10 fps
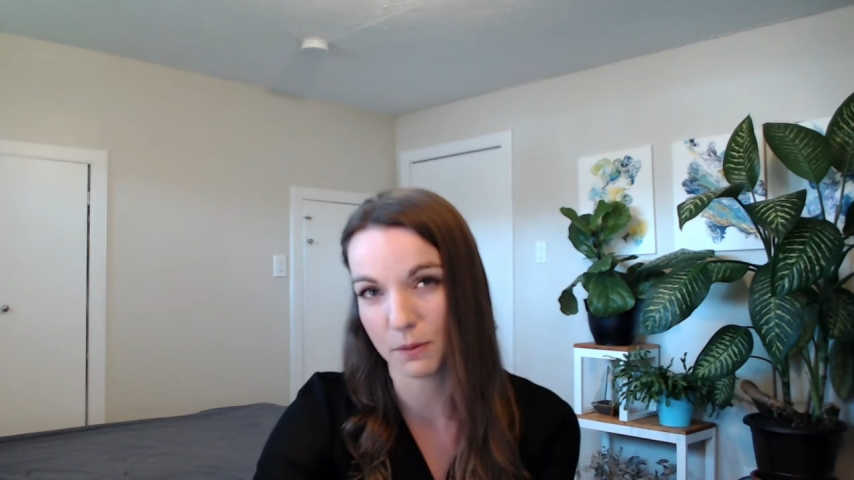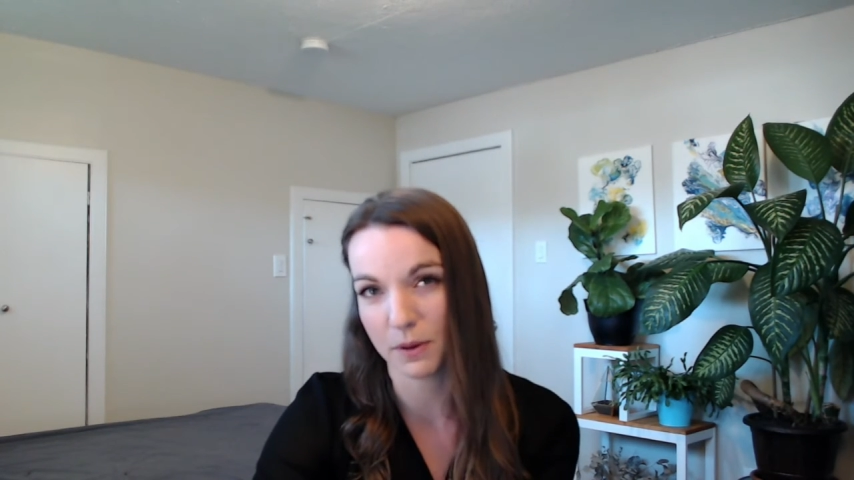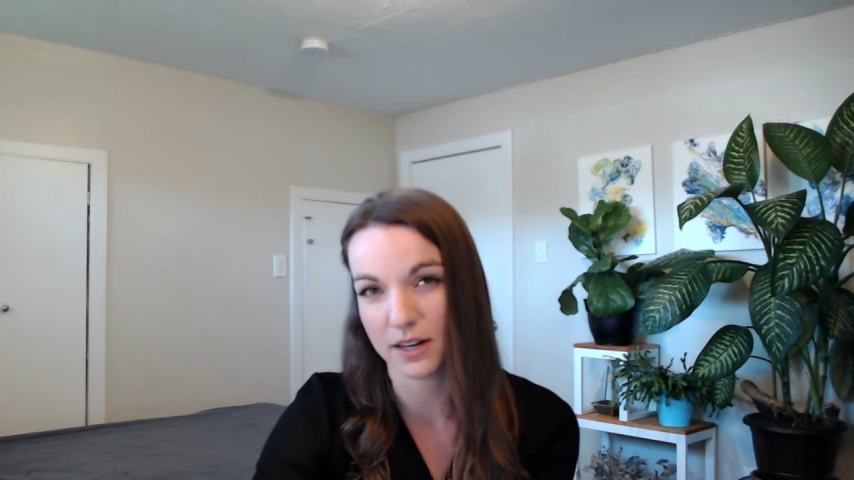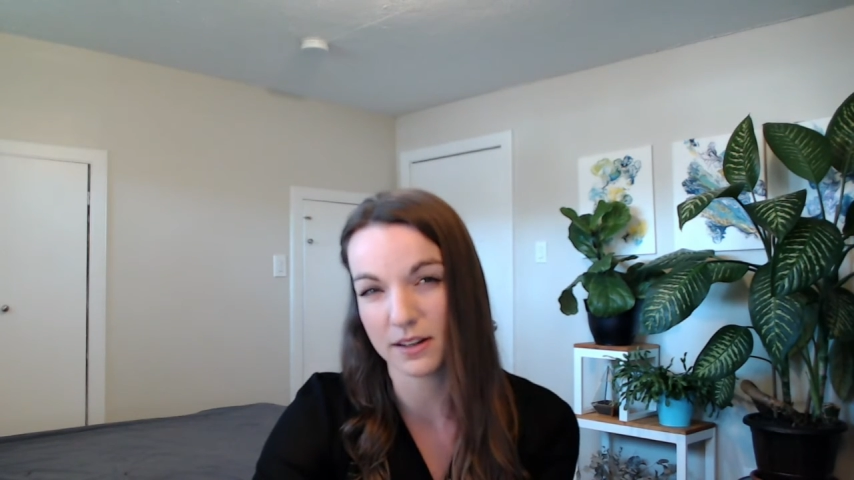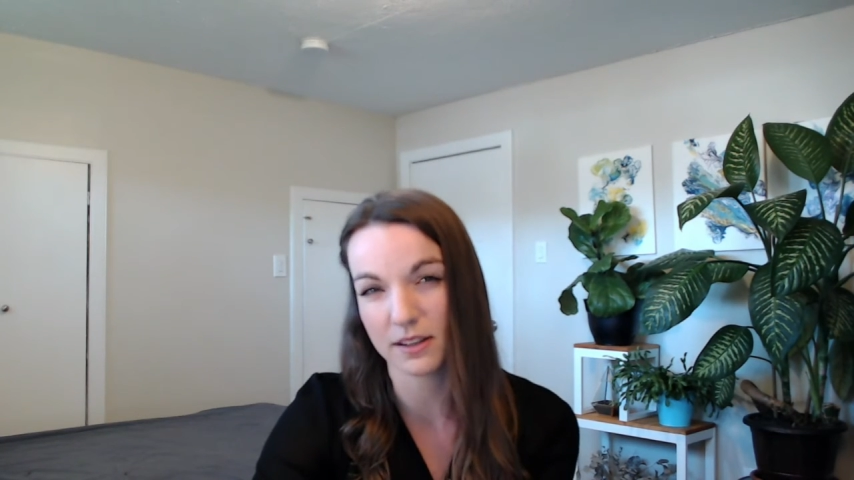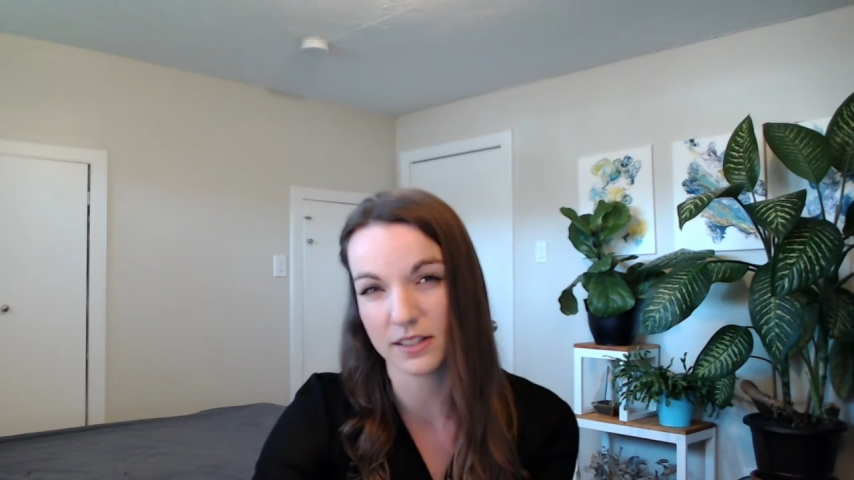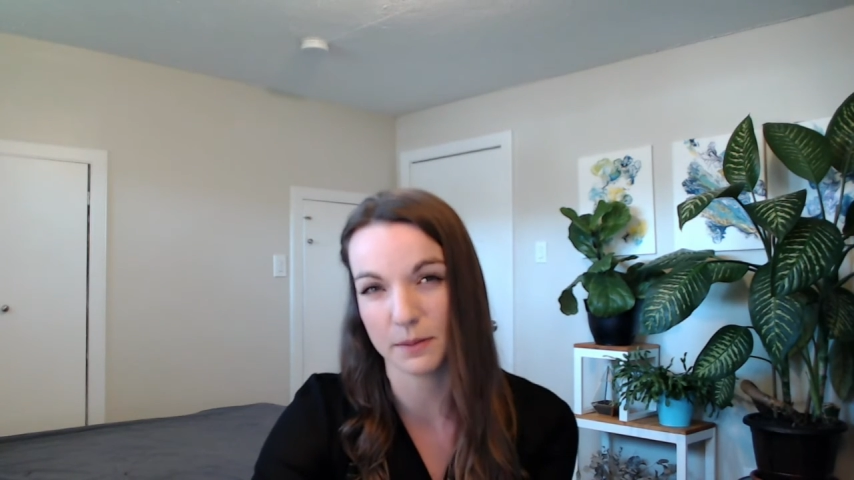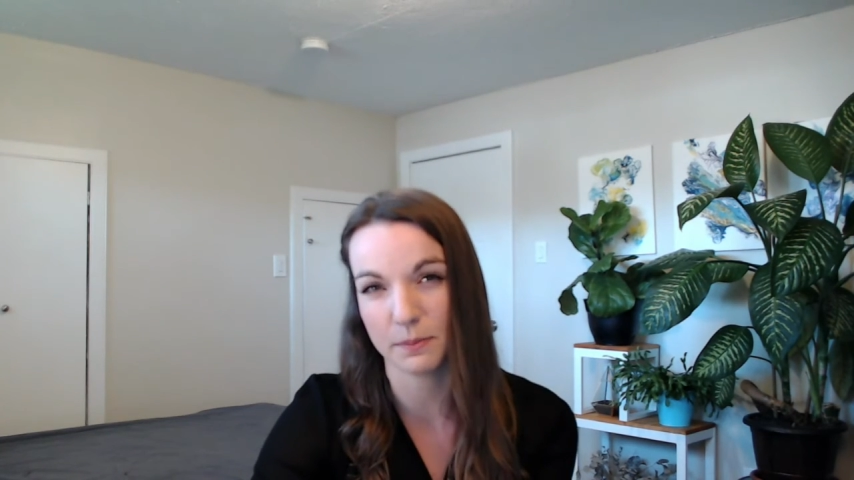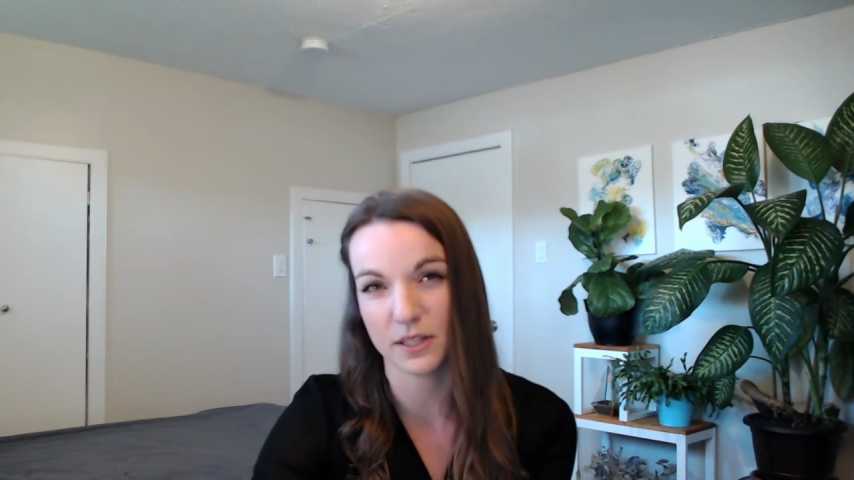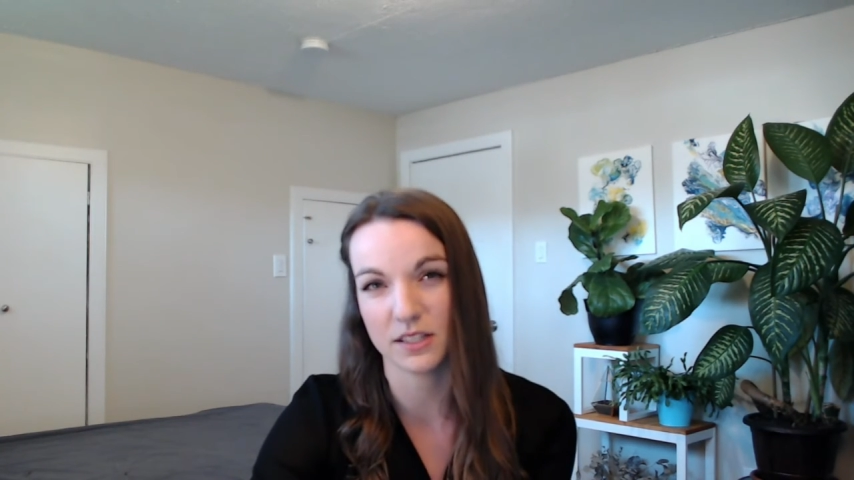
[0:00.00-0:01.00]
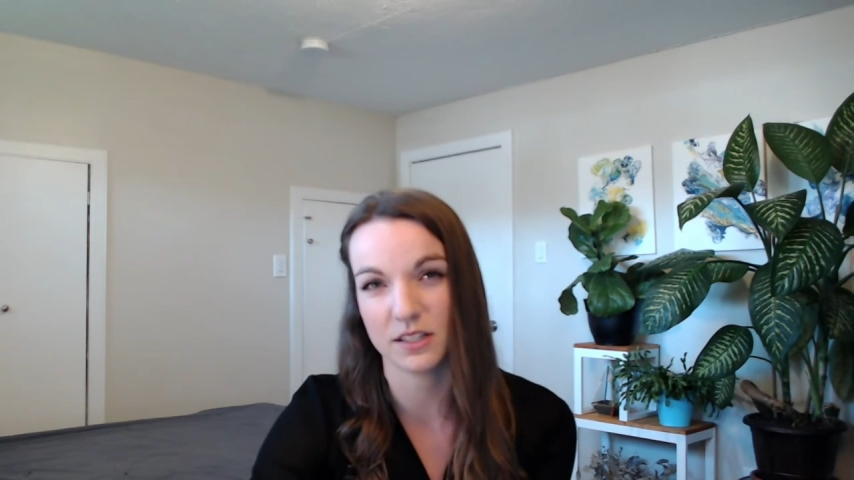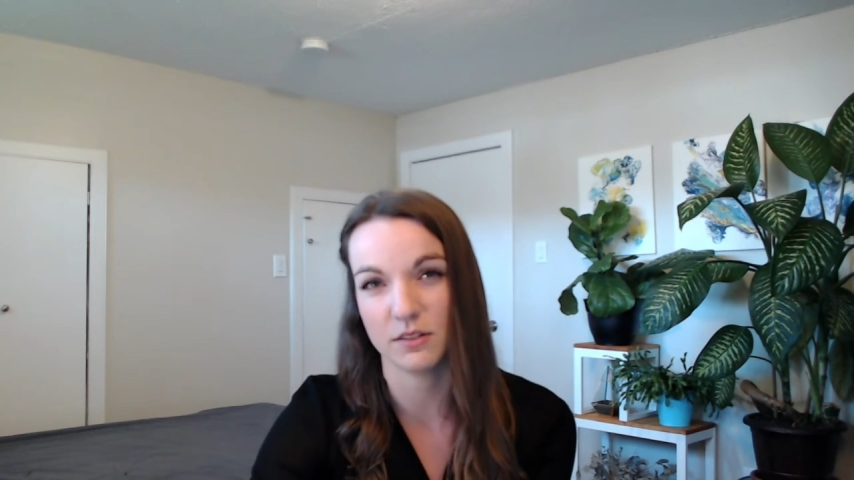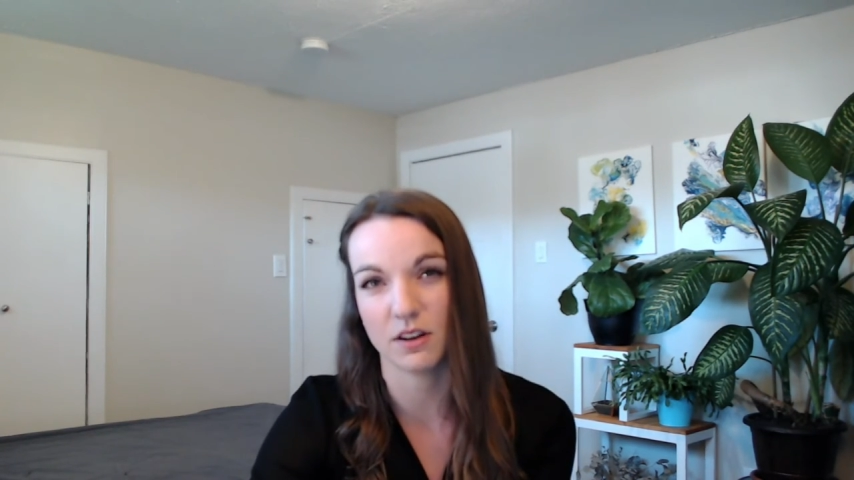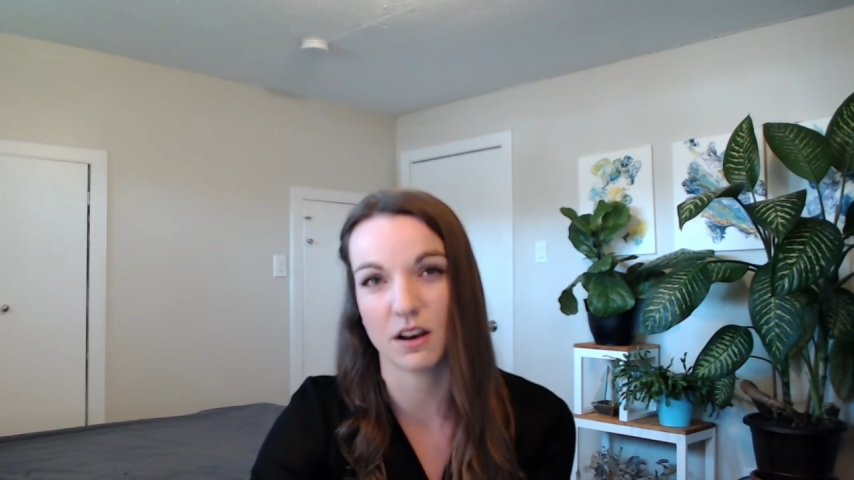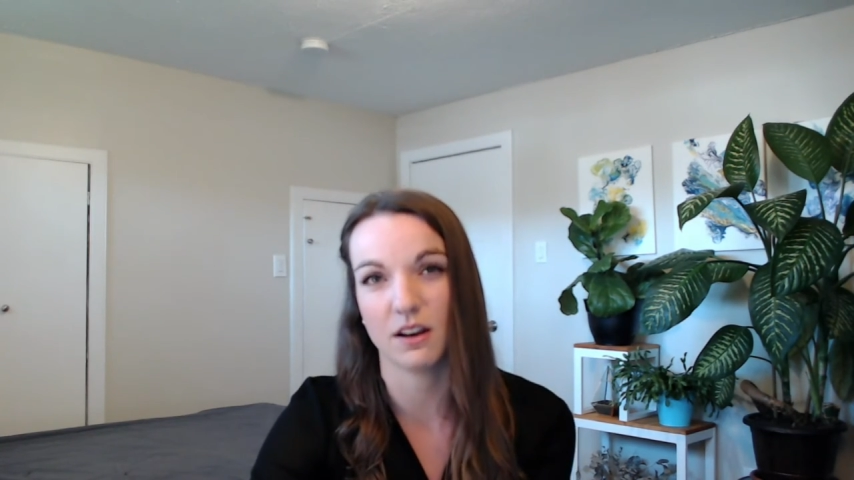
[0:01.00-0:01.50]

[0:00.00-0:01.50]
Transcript: but another tip is to not